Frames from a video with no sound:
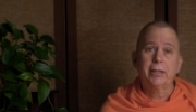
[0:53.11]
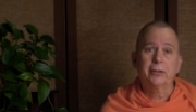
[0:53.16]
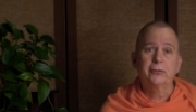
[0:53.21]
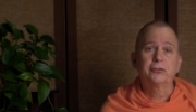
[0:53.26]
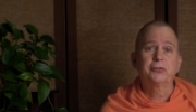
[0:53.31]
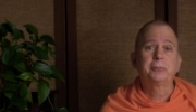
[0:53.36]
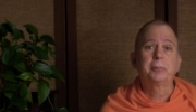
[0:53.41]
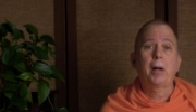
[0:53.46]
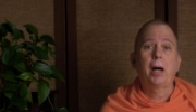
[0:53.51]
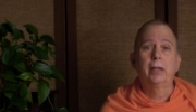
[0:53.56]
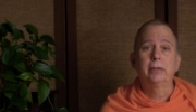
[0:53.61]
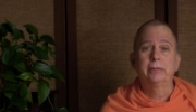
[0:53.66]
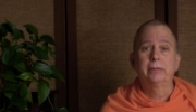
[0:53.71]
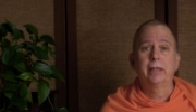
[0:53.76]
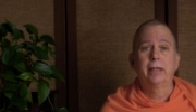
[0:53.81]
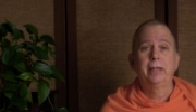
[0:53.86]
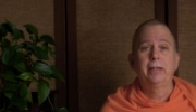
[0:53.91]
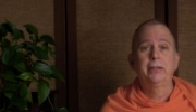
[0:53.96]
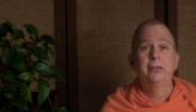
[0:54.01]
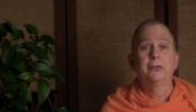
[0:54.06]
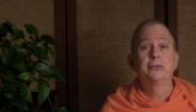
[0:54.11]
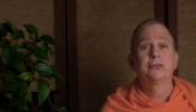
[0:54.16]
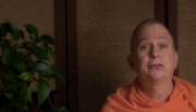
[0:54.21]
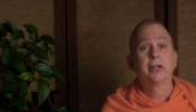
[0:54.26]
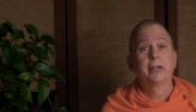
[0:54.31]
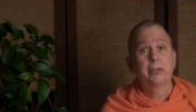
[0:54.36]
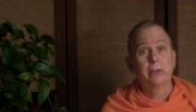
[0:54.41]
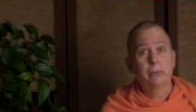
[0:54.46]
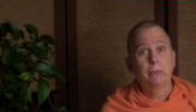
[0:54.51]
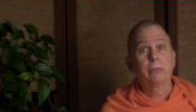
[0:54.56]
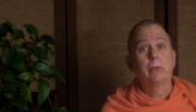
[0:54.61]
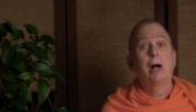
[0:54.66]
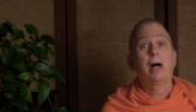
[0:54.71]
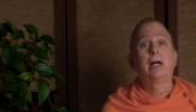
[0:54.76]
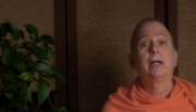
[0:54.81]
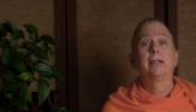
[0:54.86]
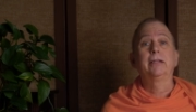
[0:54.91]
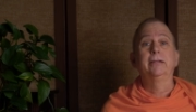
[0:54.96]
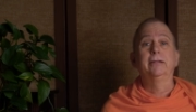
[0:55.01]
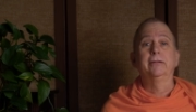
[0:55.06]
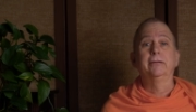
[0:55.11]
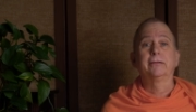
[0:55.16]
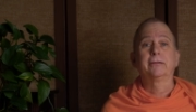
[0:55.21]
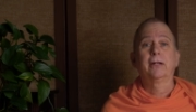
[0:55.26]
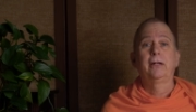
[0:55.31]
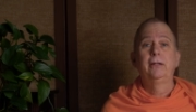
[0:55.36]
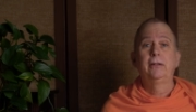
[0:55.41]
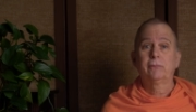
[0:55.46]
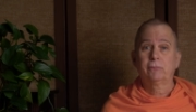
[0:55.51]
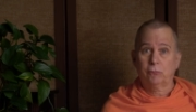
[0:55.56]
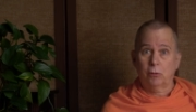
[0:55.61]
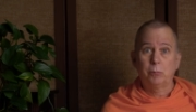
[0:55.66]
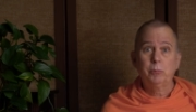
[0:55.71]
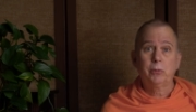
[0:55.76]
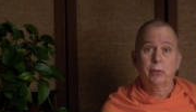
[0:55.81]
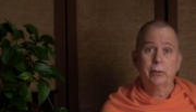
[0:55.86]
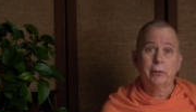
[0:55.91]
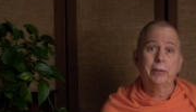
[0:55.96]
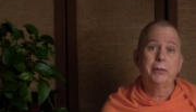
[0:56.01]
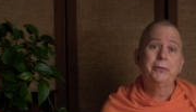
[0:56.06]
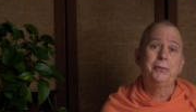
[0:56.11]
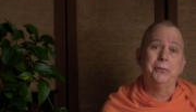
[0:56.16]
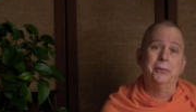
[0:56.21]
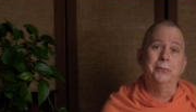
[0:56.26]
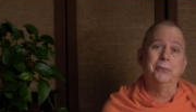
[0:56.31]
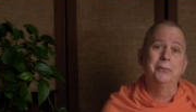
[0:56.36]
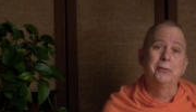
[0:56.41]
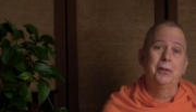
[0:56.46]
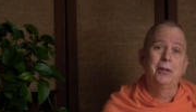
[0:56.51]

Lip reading: and spontaneously arise from within you,